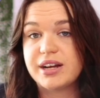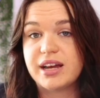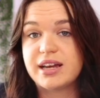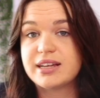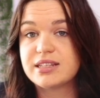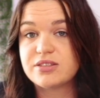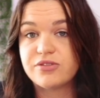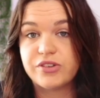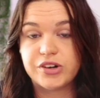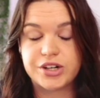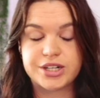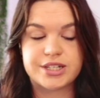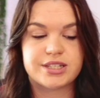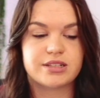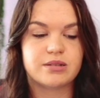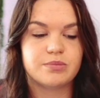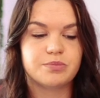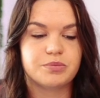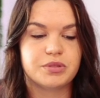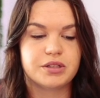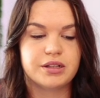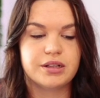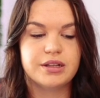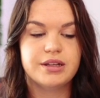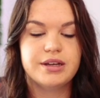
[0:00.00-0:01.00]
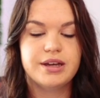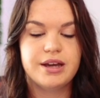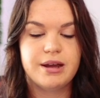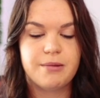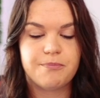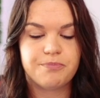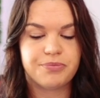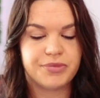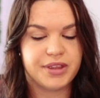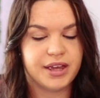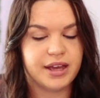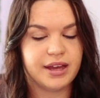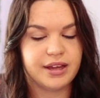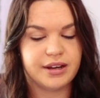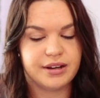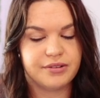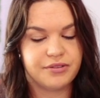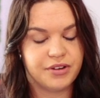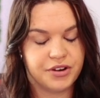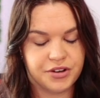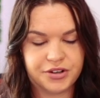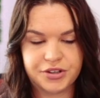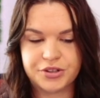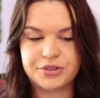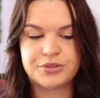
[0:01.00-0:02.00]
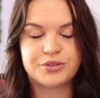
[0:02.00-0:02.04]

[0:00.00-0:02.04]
nice, very simple, and very